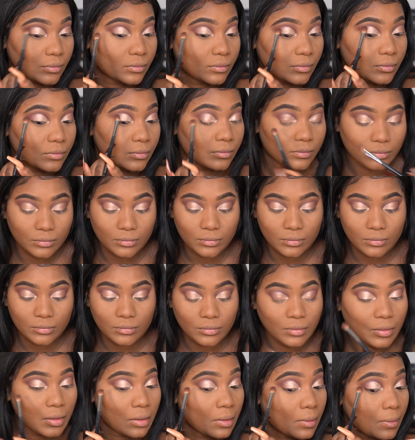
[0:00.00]

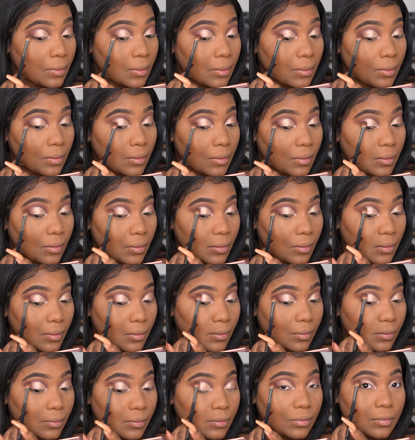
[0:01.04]

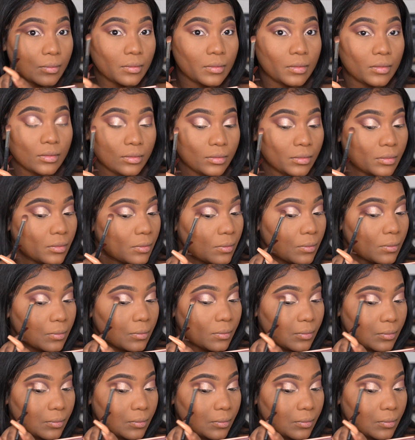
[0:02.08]
Nobody speaks.